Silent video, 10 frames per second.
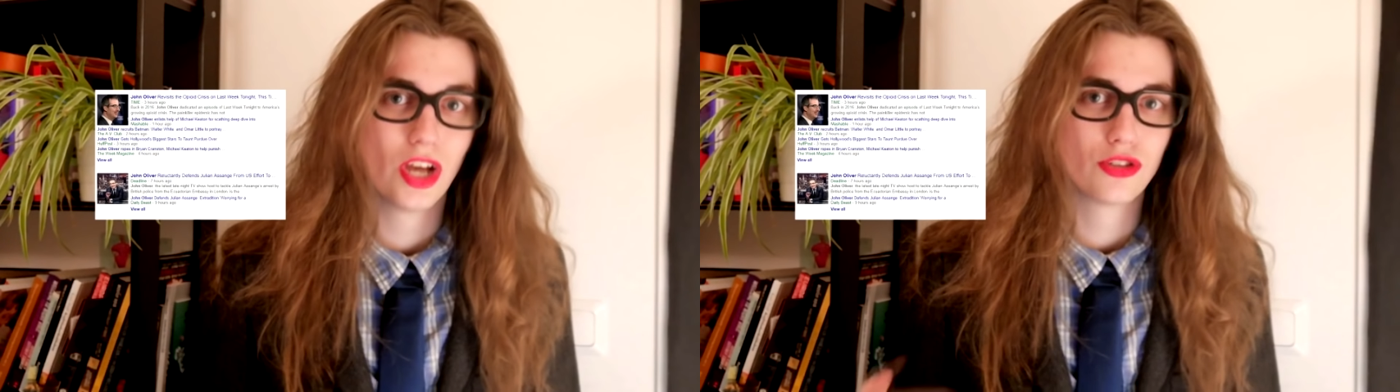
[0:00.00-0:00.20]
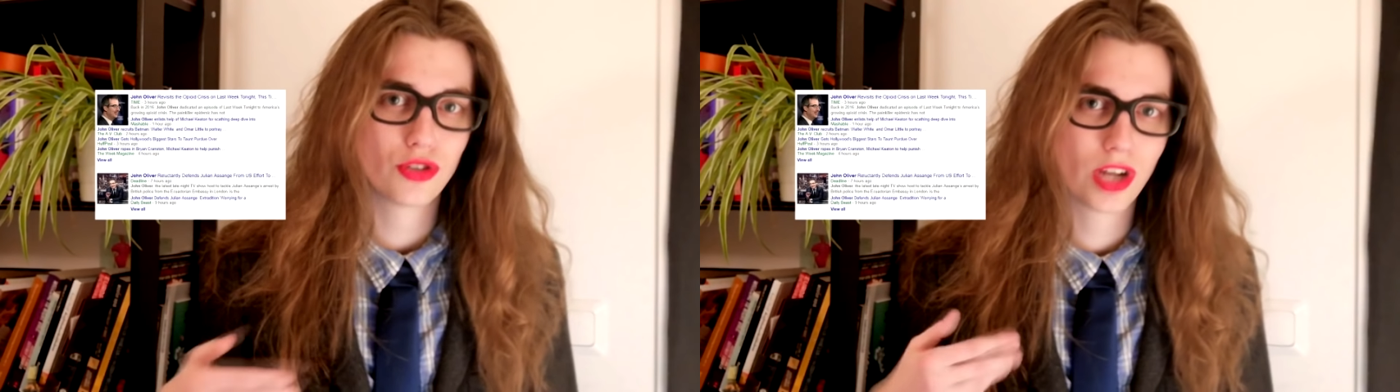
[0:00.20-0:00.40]

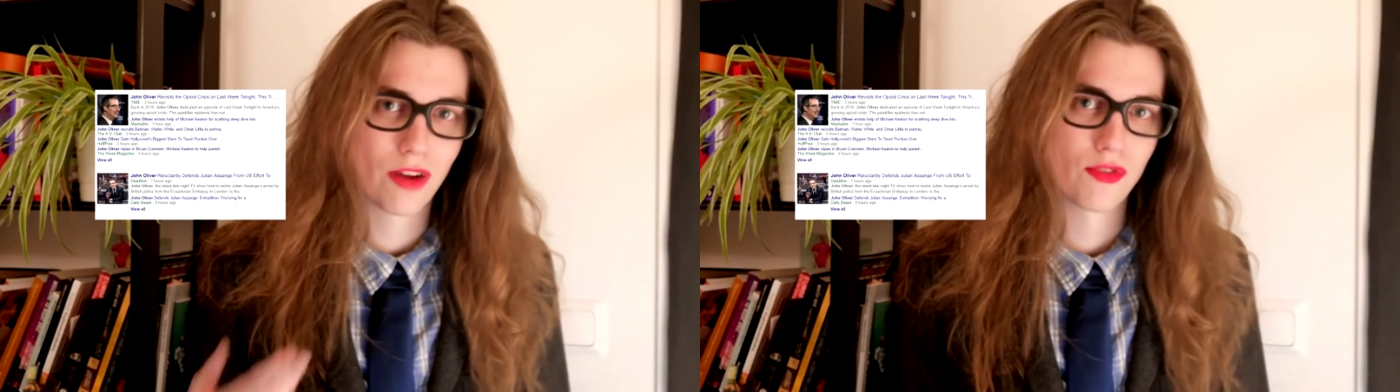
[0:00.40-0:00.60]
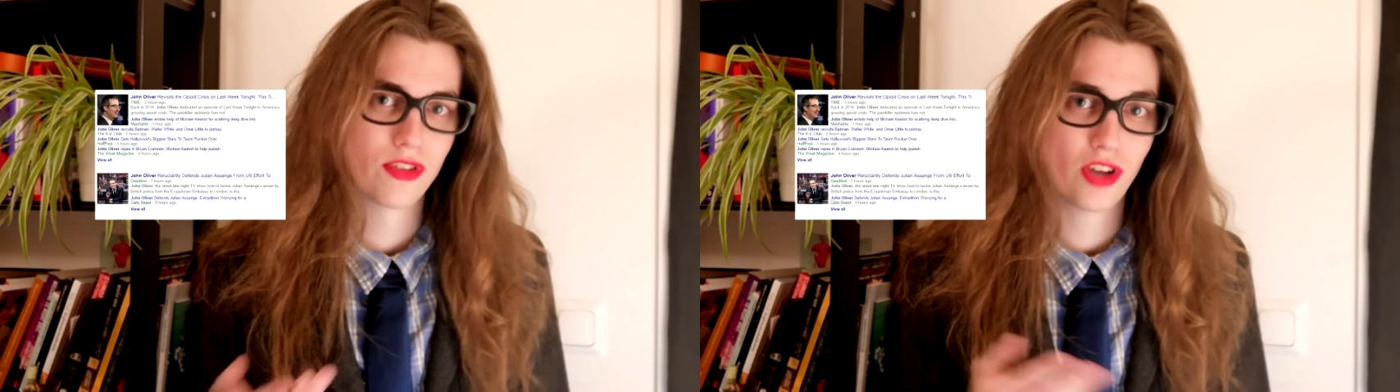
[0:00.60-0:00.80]
to
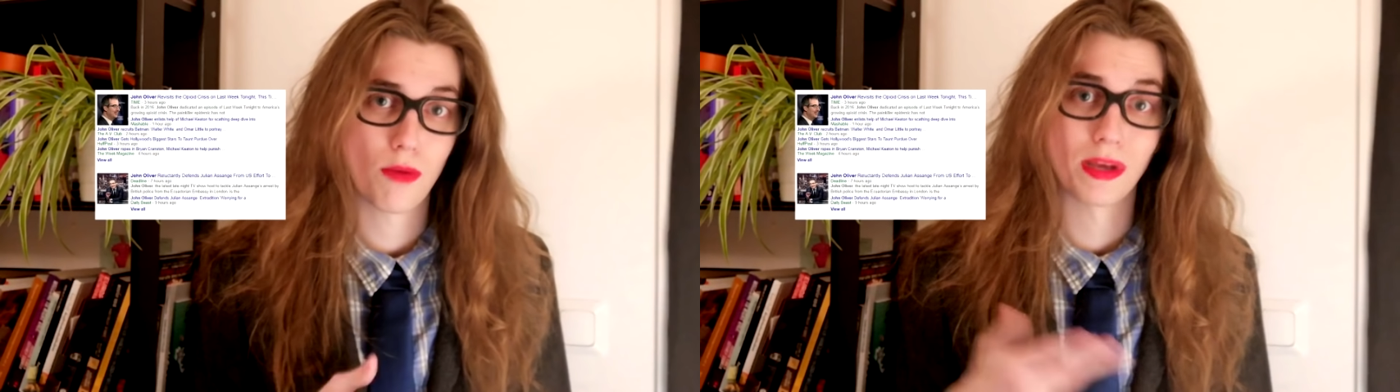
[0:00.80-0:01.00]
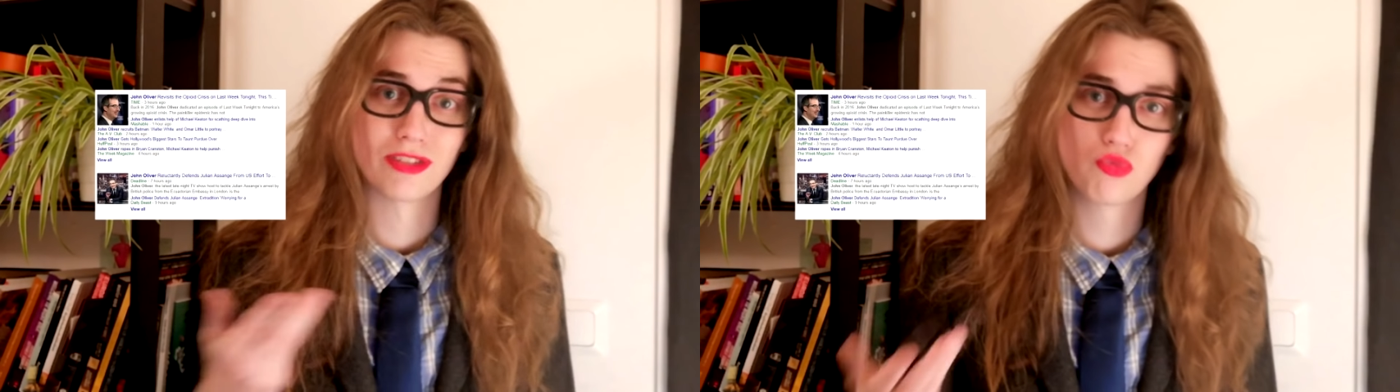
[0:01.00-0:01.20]
cover the
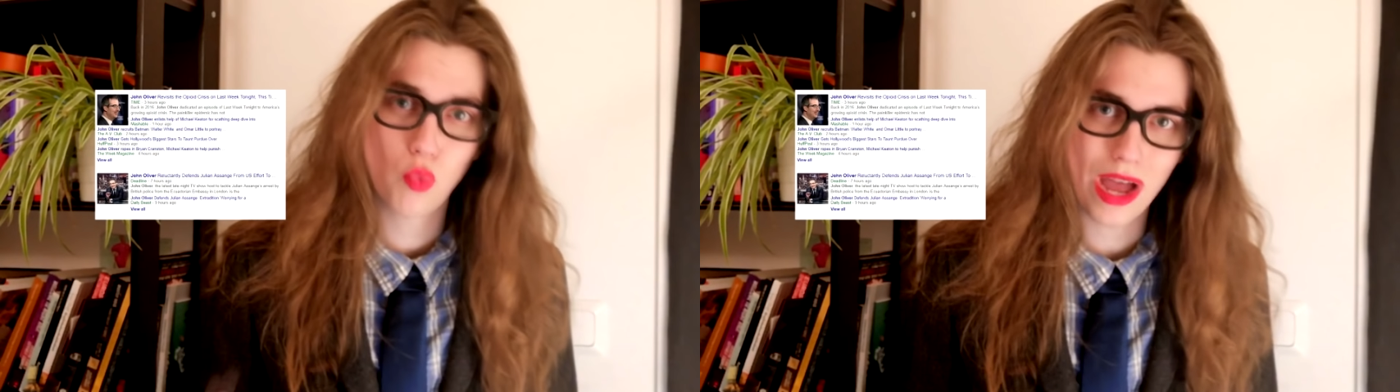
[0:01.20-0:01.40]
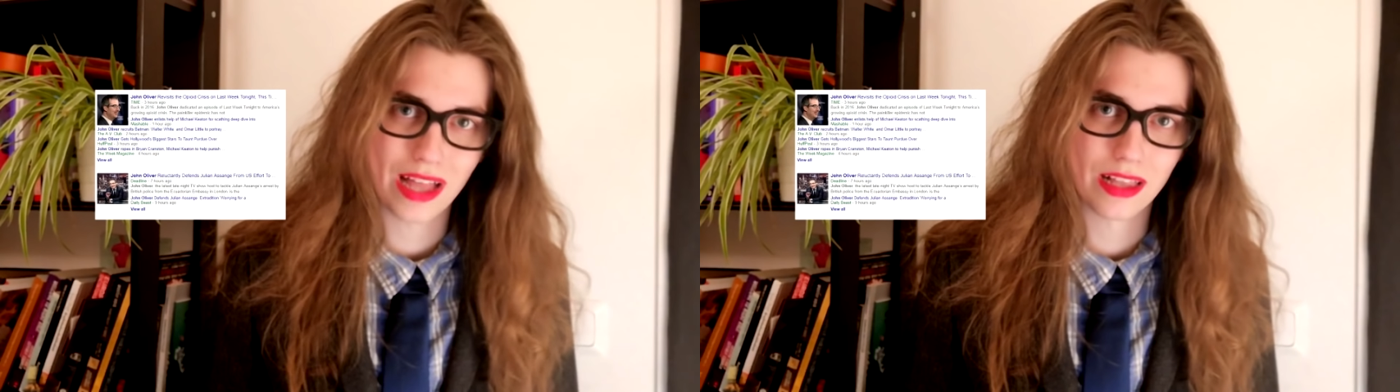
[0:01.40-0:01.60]
topic as
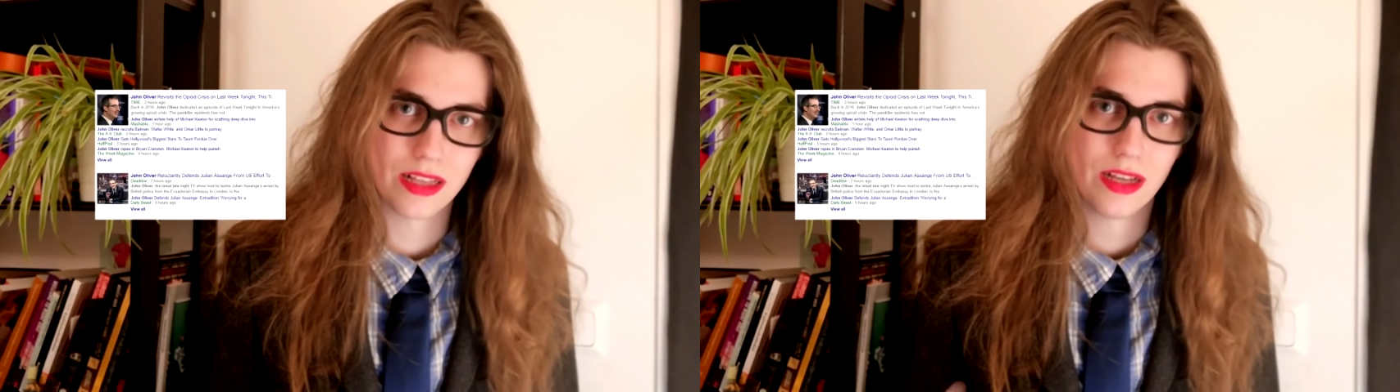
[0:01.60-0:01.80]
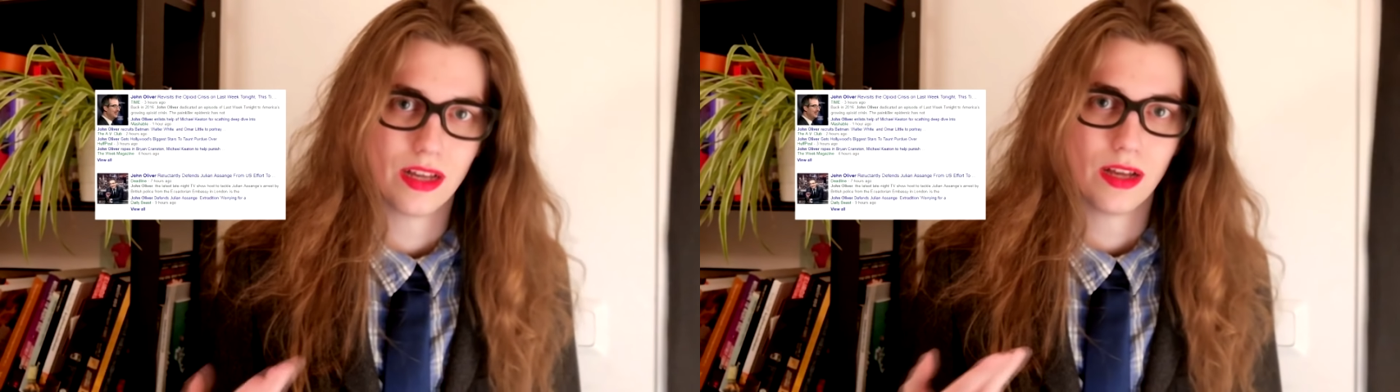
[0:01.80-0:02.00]
well,
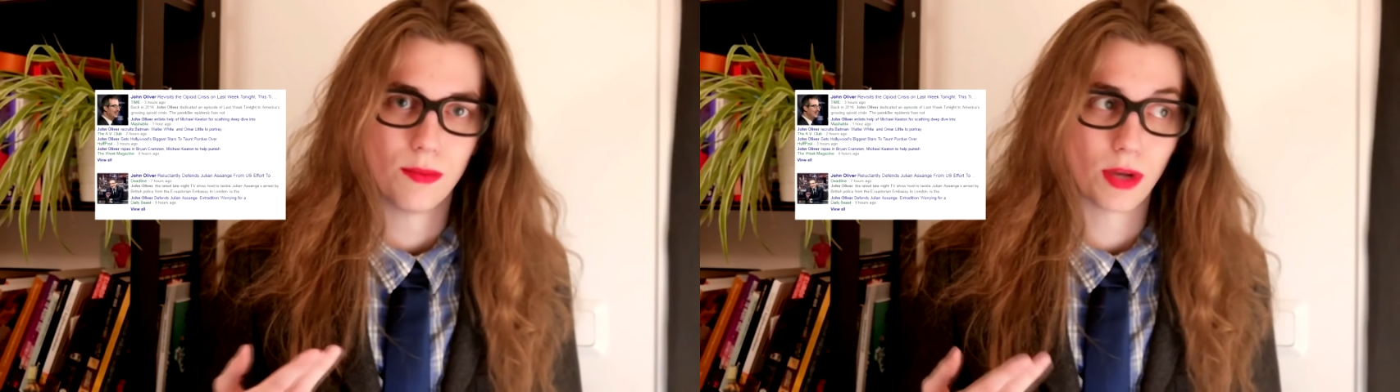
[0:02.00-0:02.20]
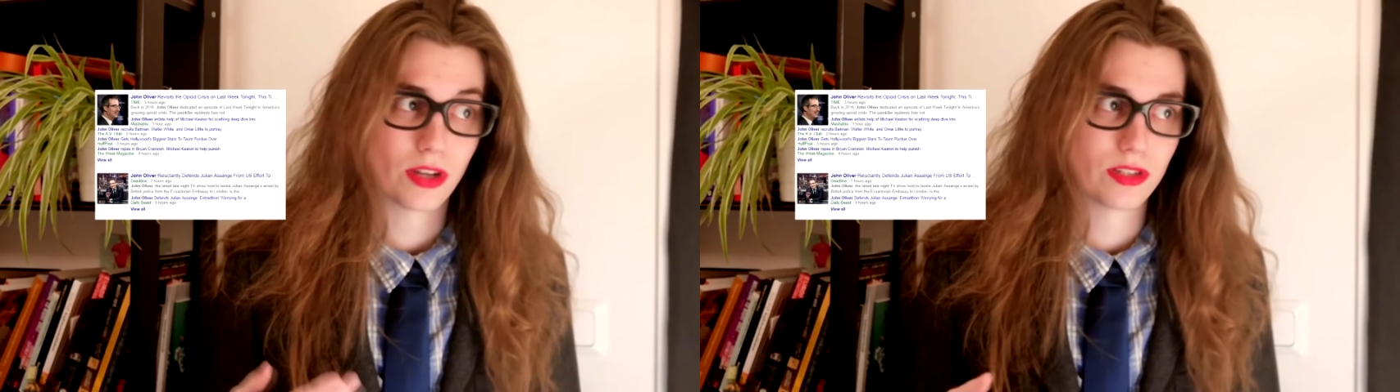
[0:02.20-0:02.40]

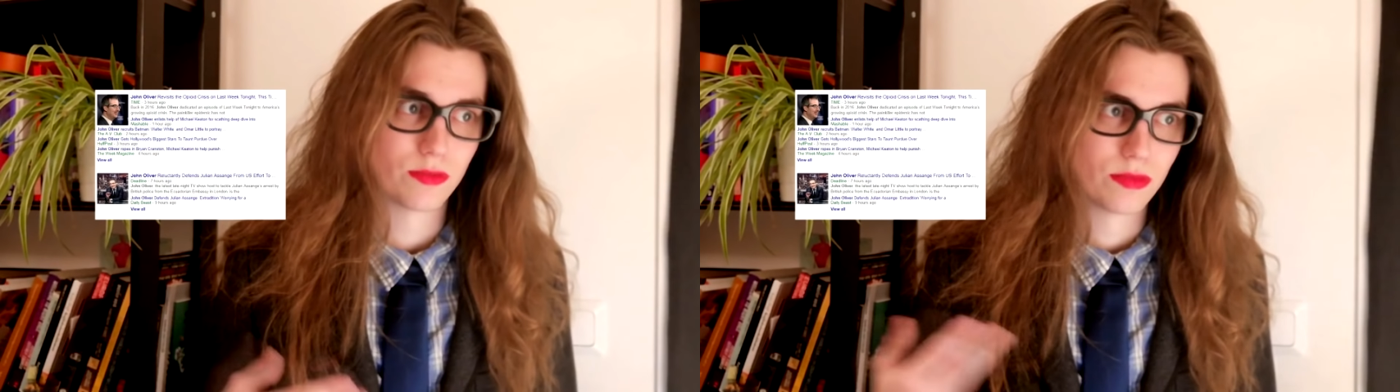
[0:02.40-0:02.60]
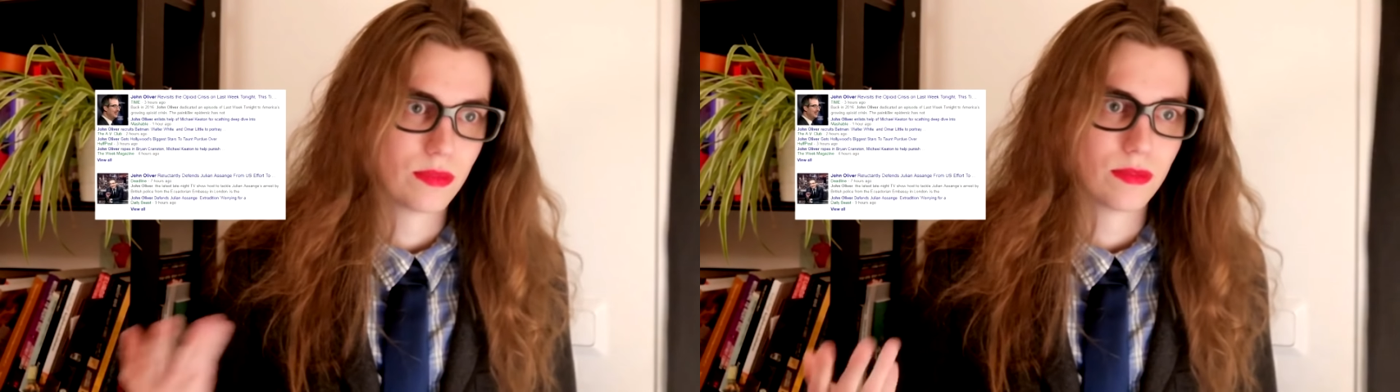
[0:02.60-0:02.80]
because